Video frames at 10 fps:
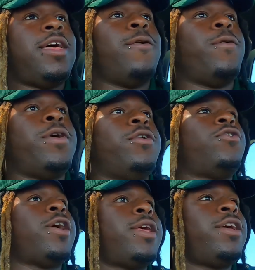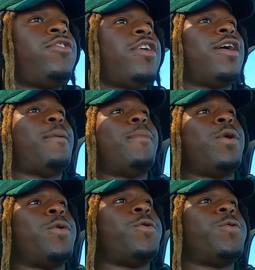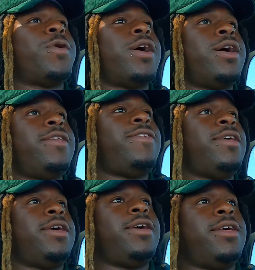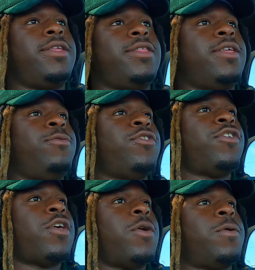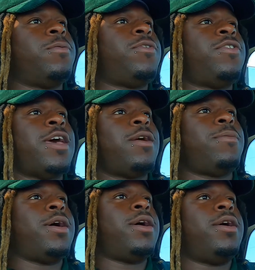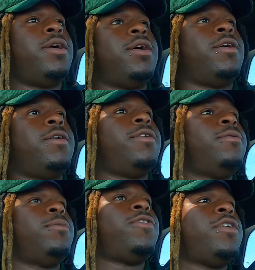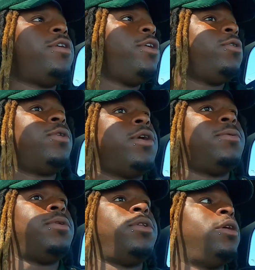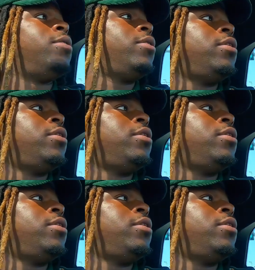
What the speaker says: I will try to get y'all more content. I'm just gonna stack my material up, you know.